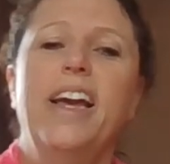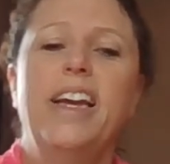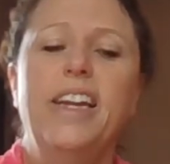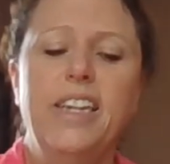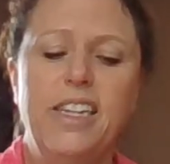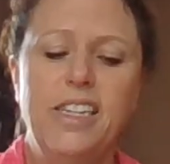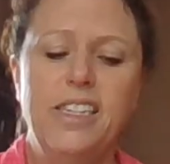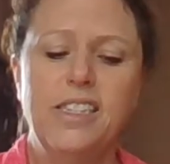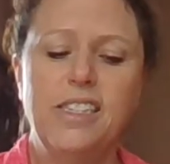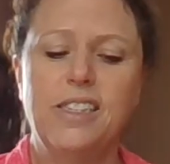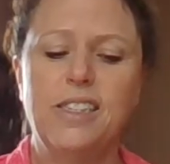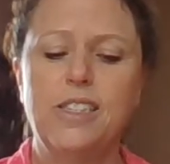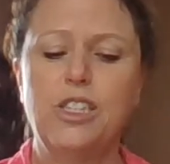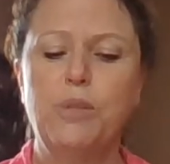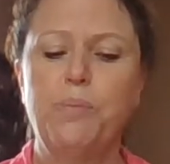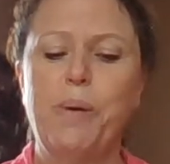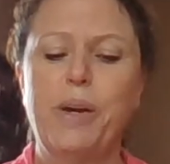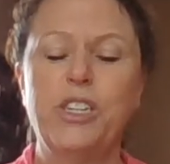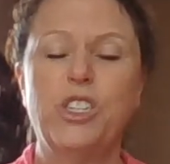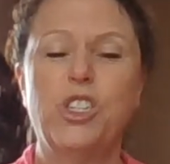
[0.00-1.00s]
it is a
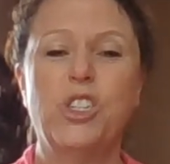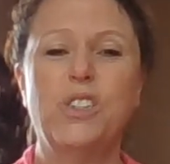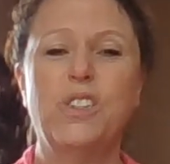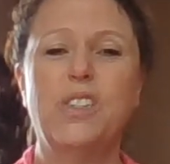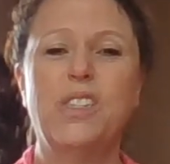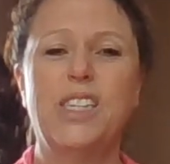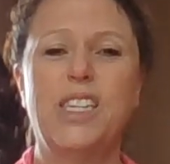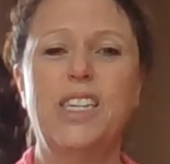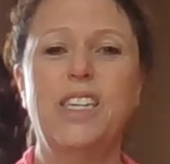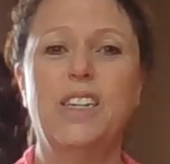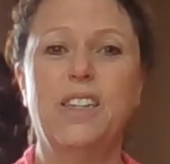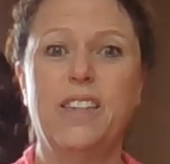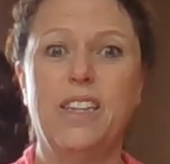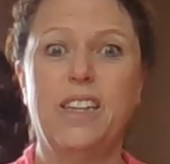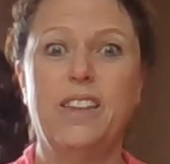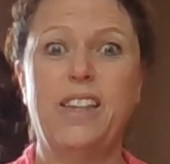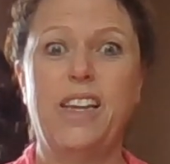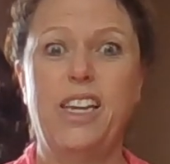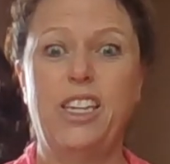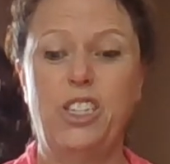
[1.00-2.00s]
special skill
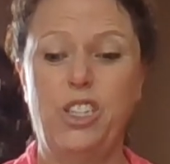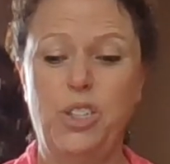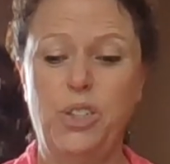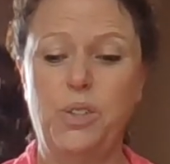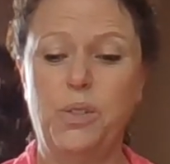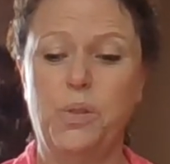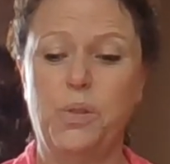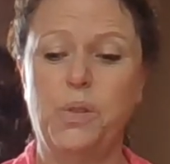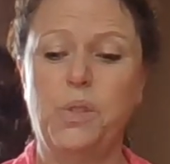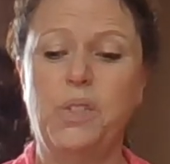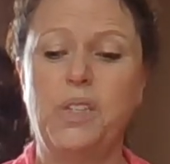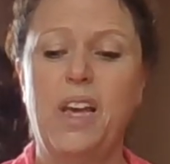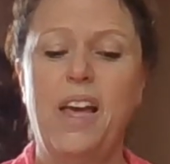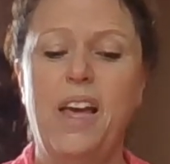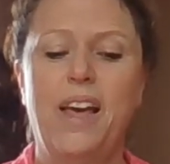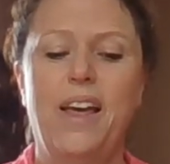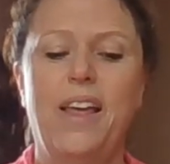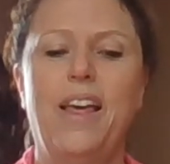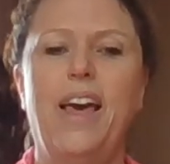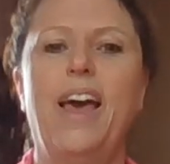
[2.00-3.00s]
that they use
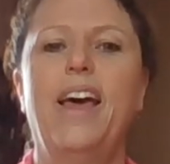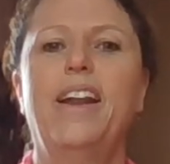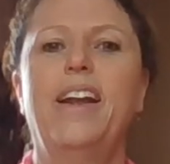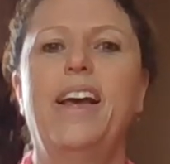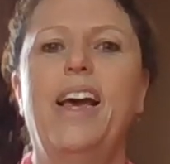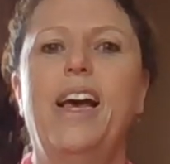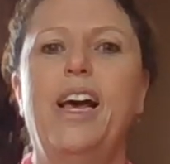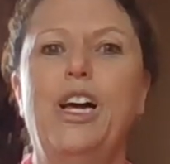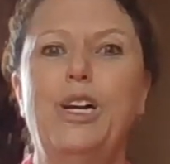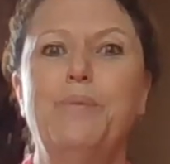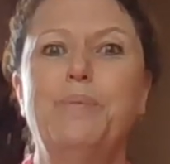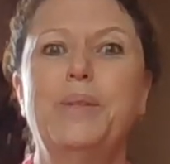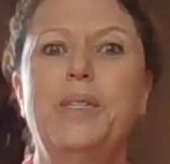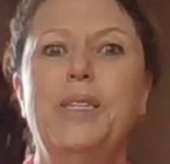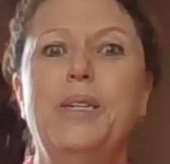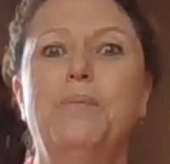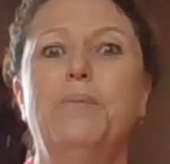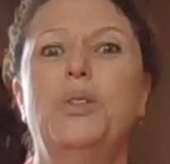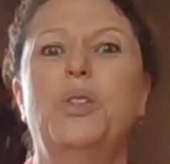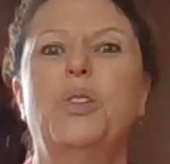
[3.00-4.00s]
and it
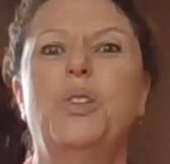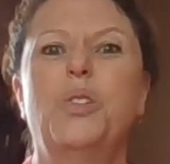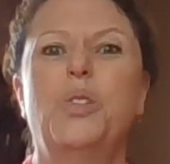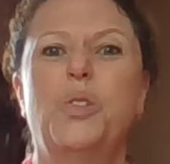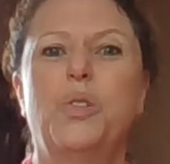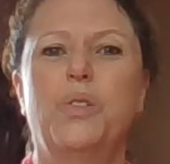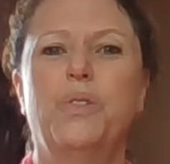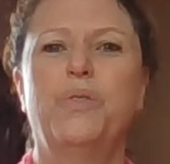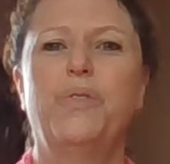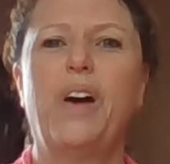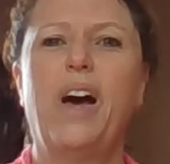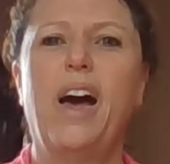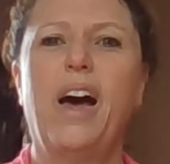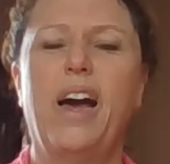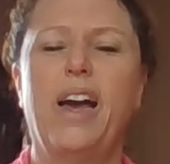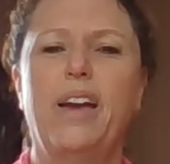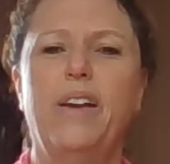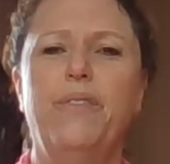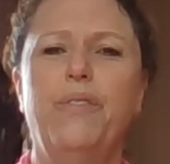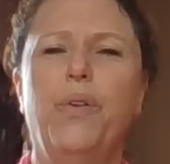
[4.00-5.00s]
helps them to
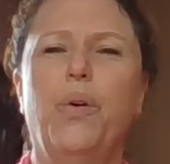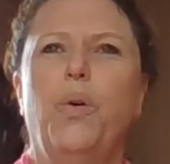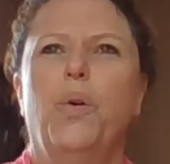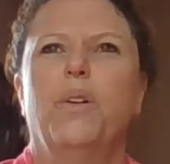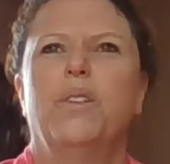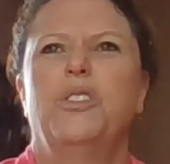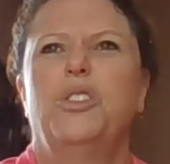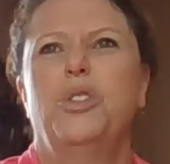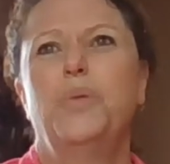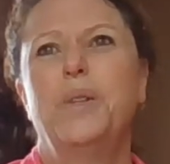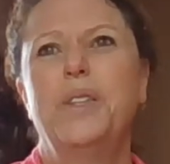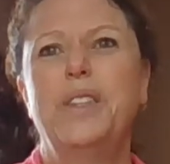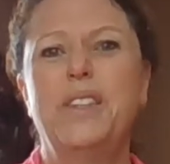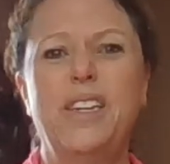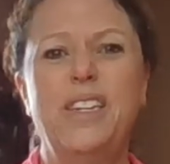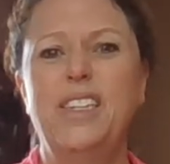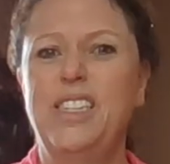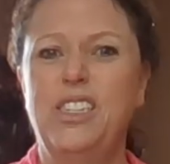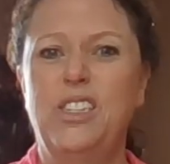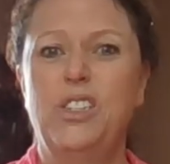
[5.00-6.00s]
survive or do what
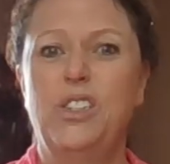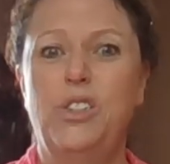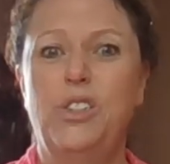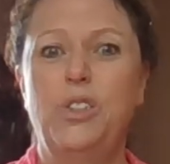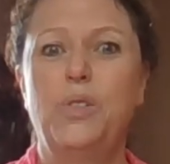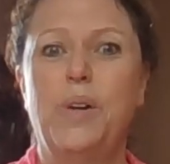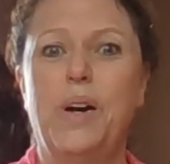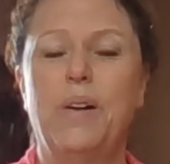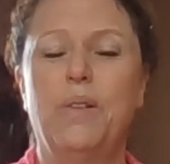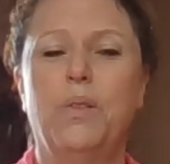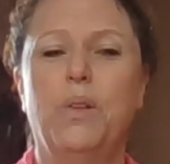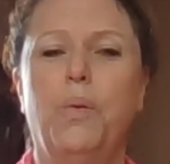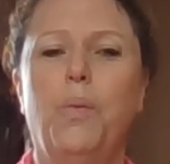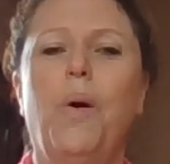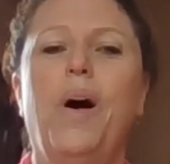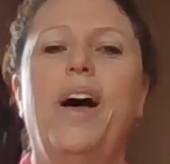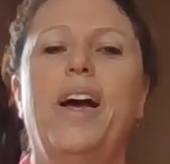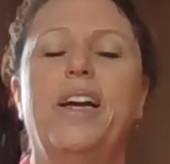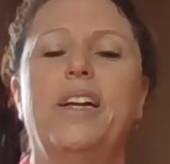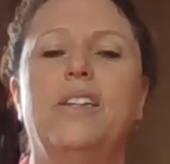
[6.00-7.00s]
they need to do out in the
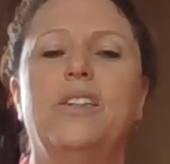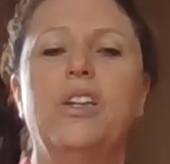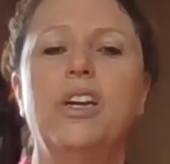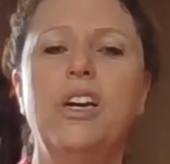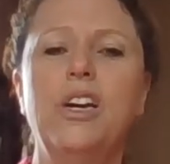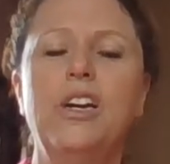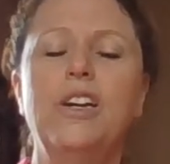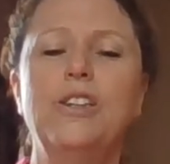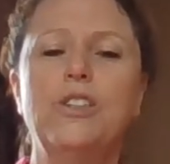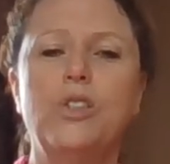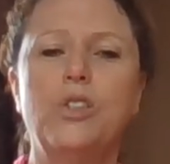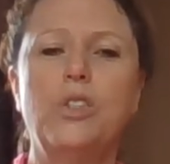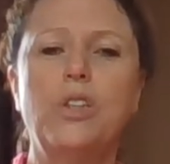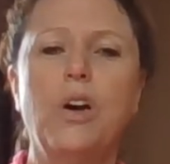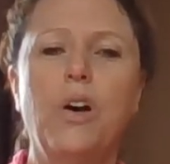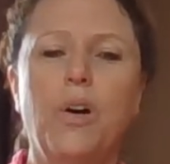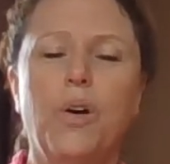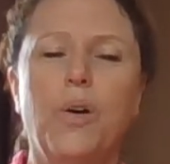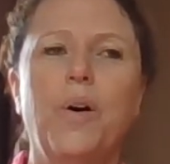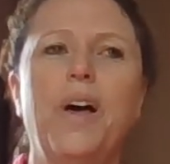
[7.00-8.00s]
wild.
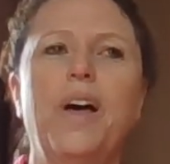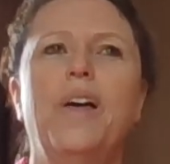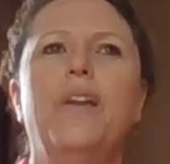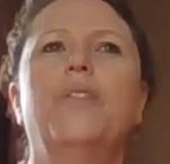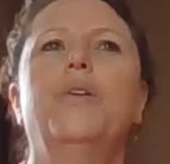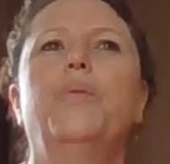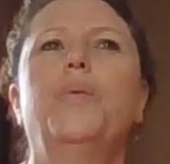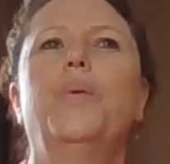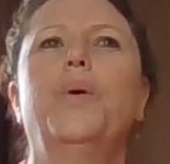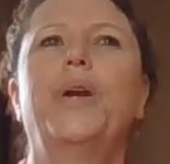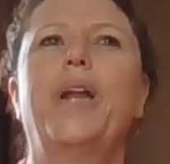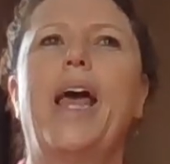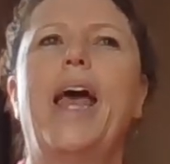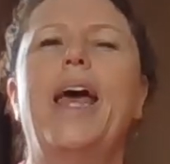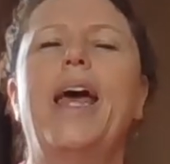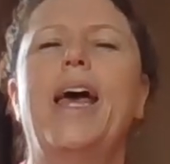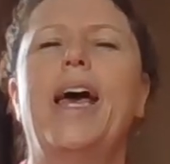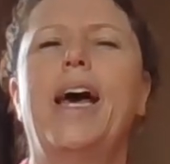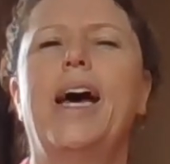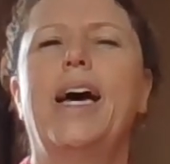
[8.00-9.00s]
So, the word
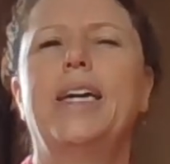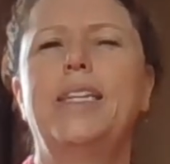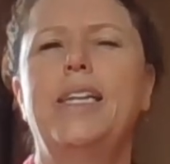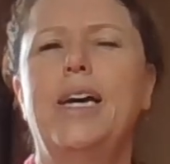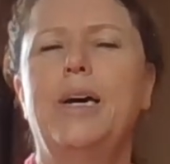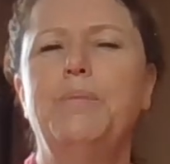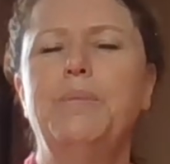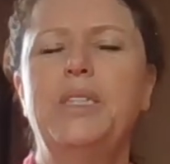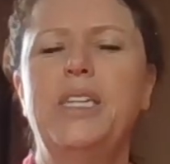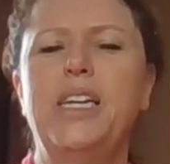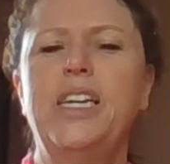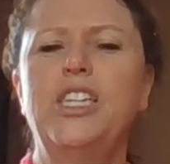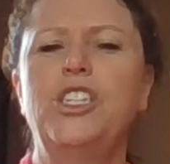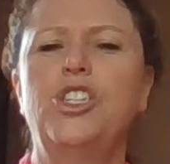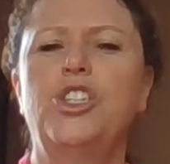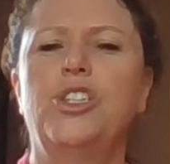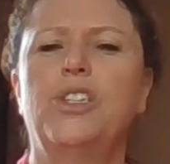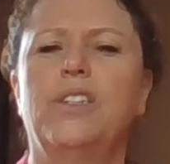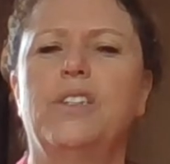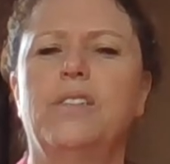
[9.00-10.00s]

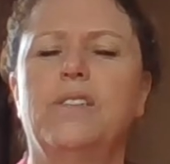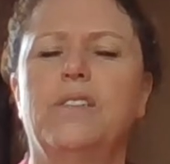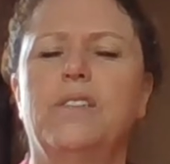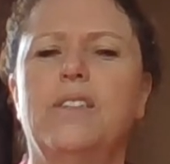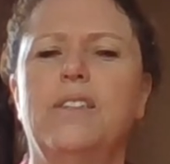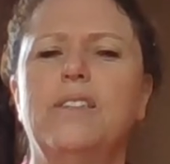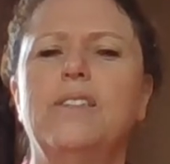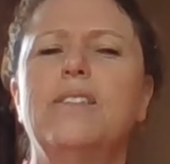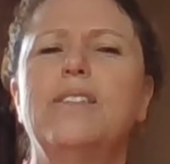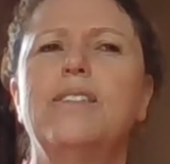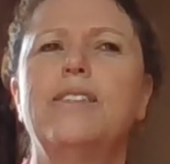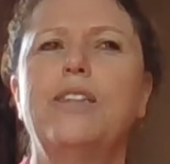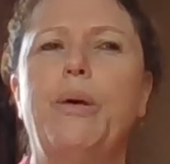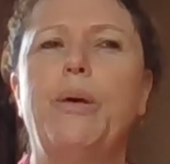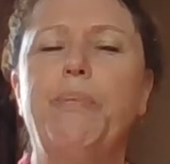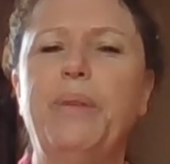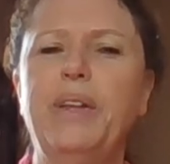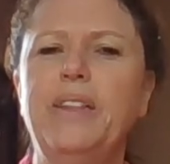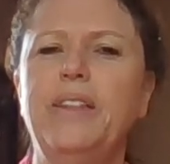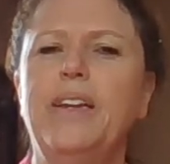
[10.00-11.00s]
adaptations,
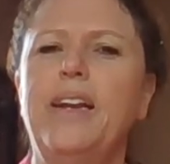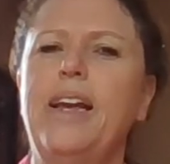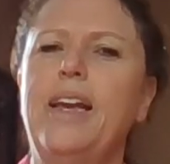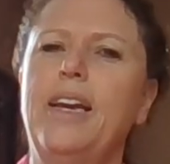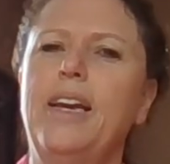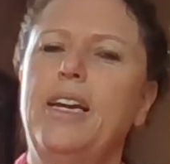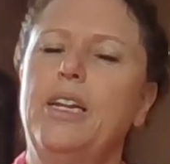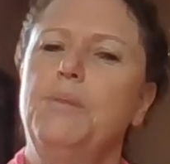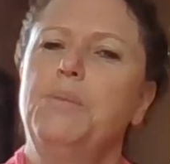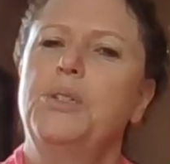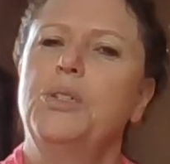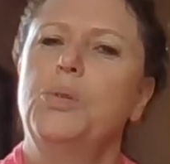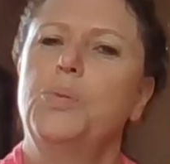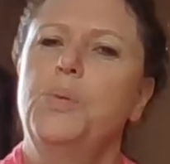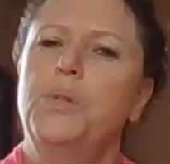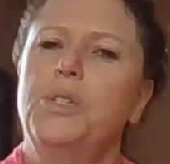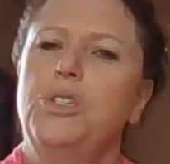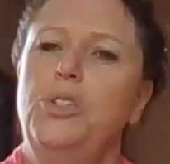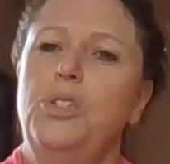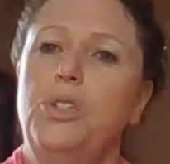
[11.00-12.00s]
something that
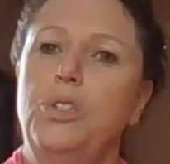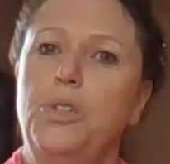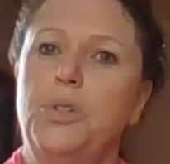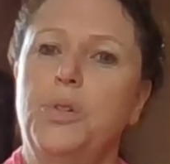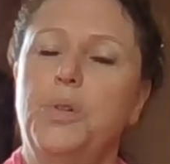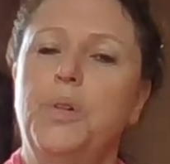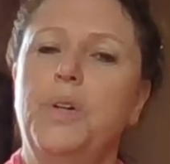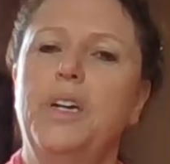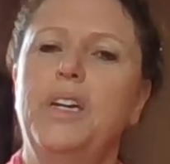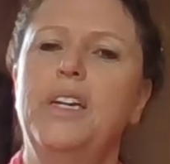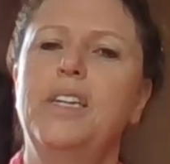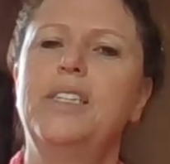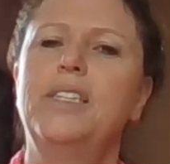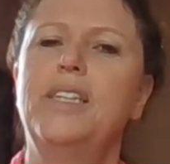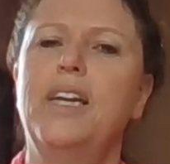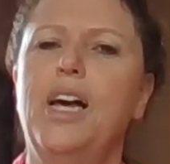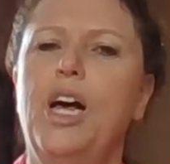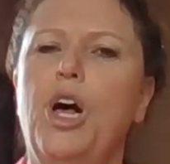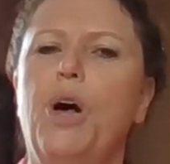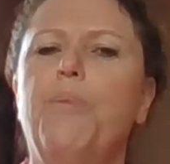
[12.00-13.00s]
animals will do
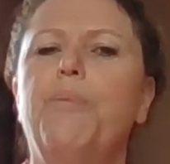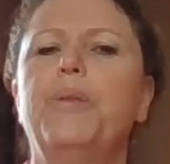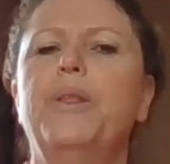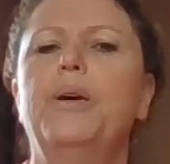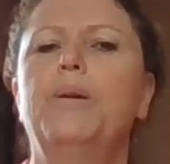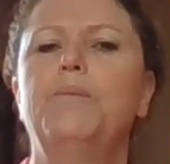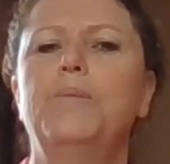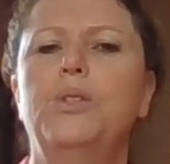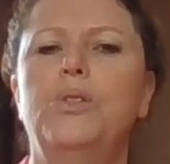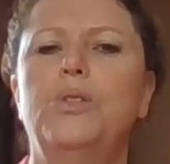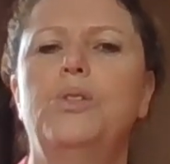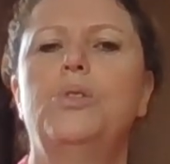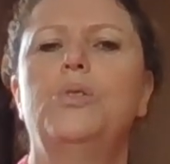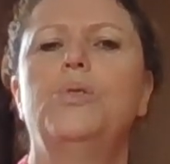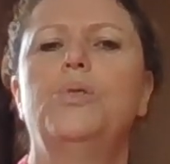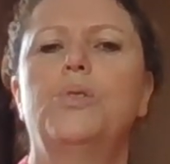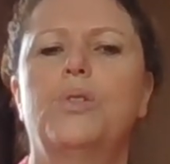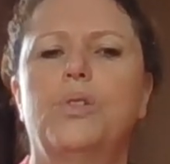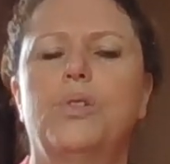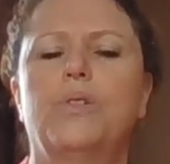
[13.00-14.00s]
to help them
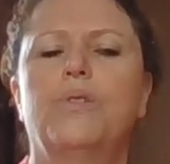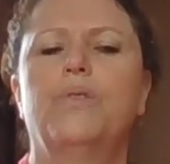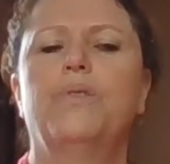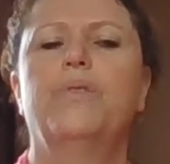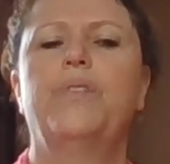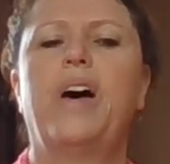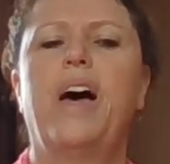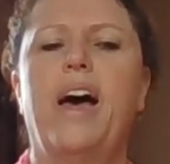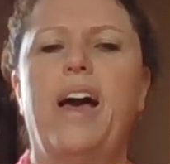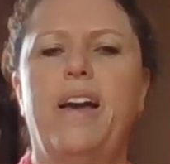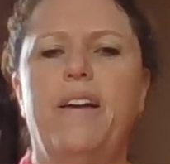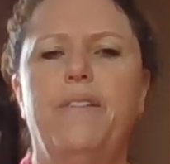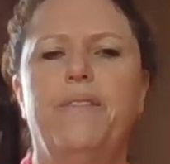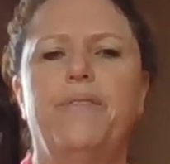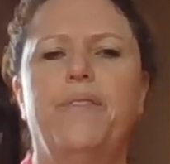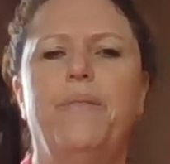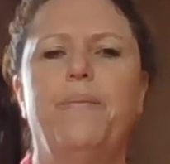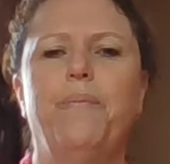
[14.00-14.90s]
to survive.